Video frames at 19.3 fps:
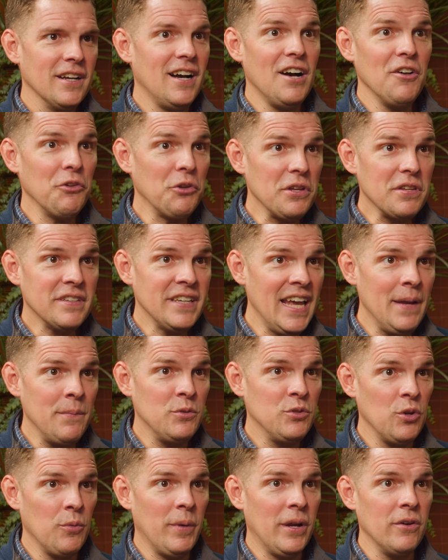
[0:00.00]
colonists came
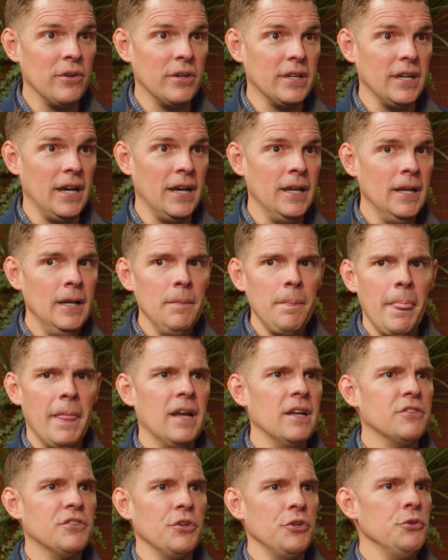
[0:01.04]
to America.
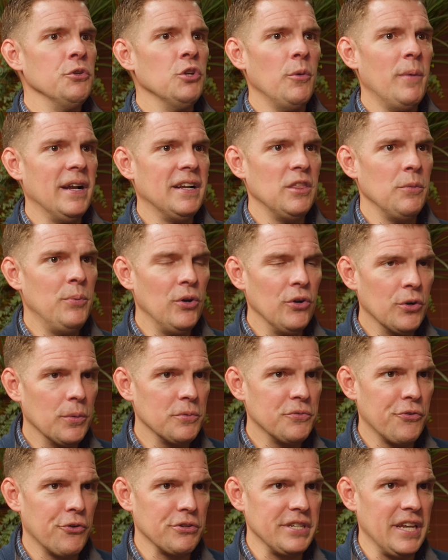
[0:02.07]
So you can go back to the
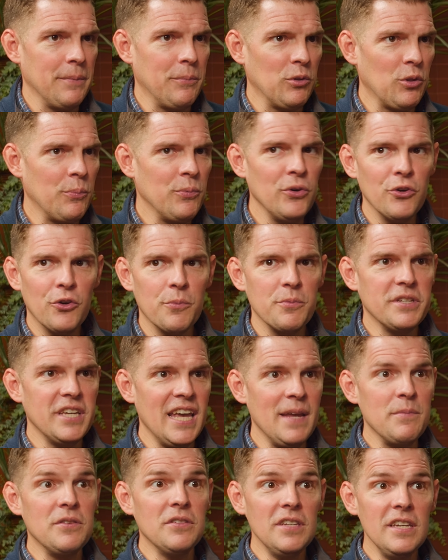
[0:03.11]
Pilgrims, for example. The Pilgrims
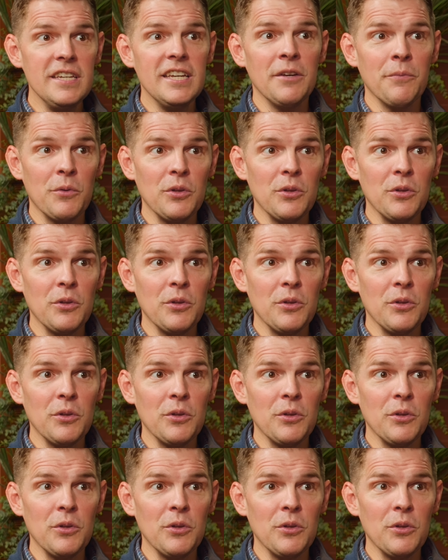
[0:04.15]
came seeking